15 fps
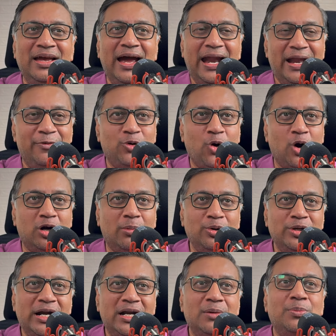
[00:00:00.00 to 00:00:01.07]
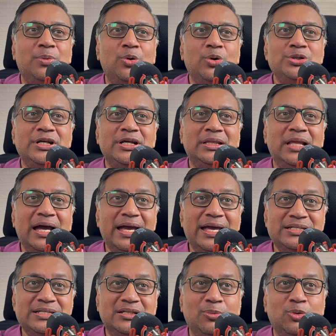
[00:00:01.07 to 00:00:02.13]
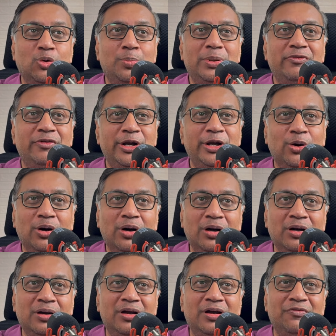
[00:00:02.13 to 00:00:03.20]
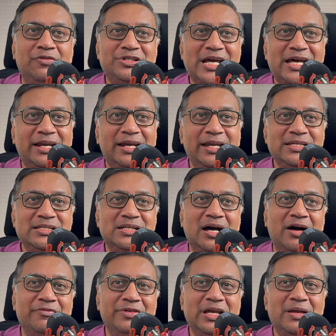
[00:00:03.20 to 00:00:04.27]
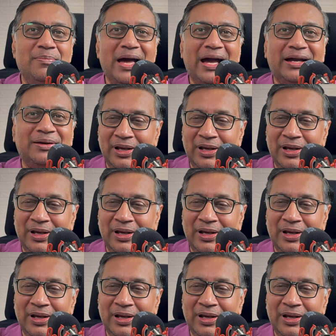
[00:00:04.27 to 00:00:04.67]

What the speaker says: And I've talked about that approach in the SWP video, which I released a week back.